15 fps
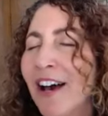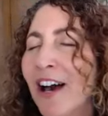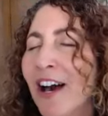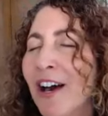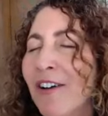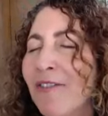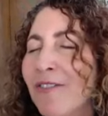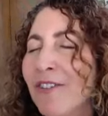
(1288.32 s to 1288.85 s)

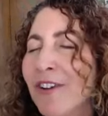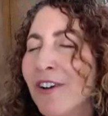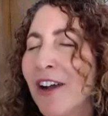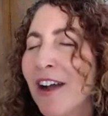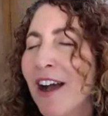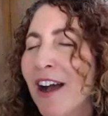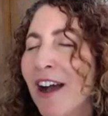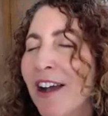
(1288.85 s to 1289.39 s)
of your
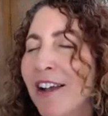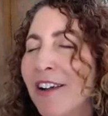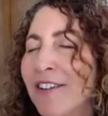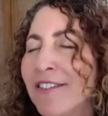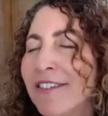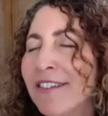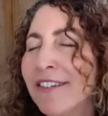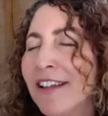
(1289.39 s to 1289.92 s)

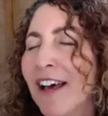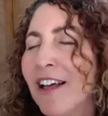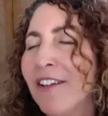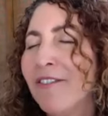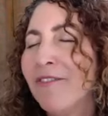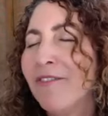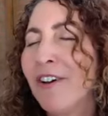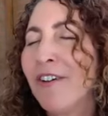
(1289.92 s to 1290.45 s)
higher
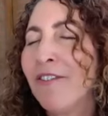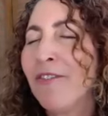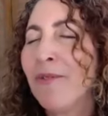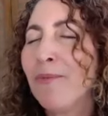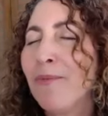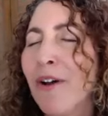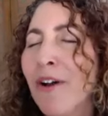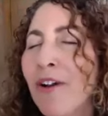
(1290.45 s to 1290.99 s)
self, of the
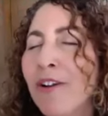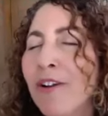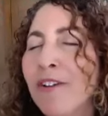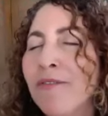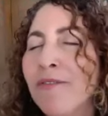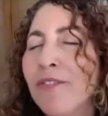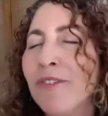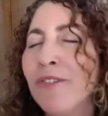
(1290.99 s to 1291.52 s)
part
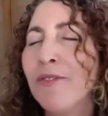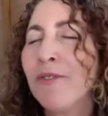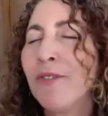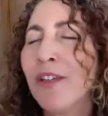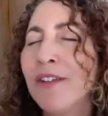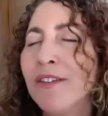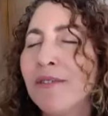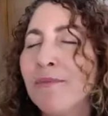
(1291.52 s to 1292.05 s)
of you
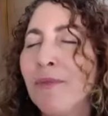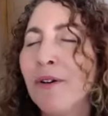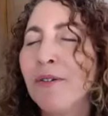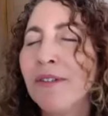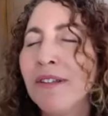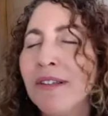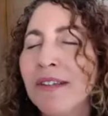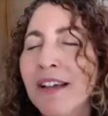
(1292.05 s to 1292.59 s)
that is
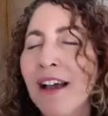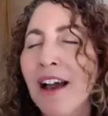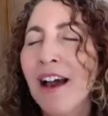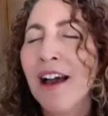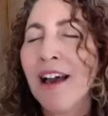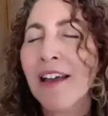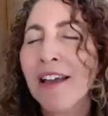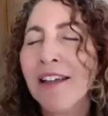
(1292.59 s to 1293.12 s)
most
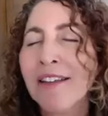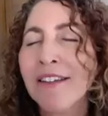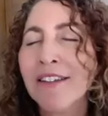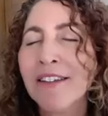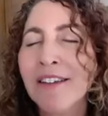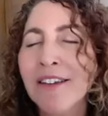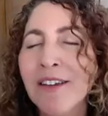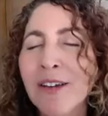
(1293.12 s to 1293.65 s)
kind,
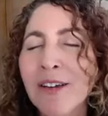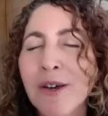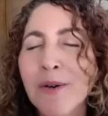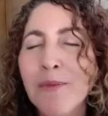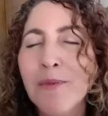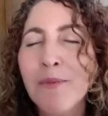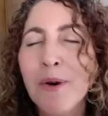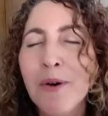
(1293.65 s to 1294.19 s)

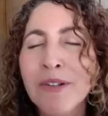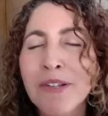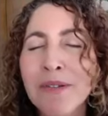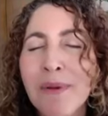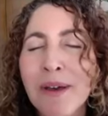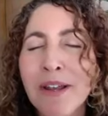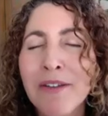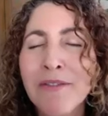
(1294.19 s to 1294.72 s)

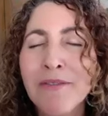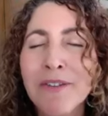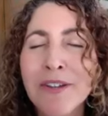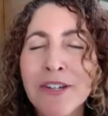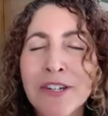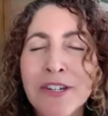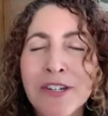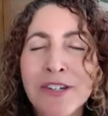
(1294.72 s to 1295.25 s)
most
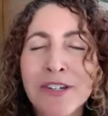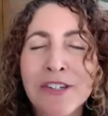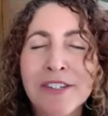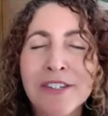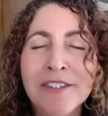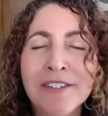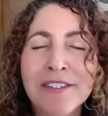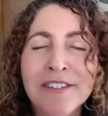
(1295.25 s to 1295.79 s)
beneficial,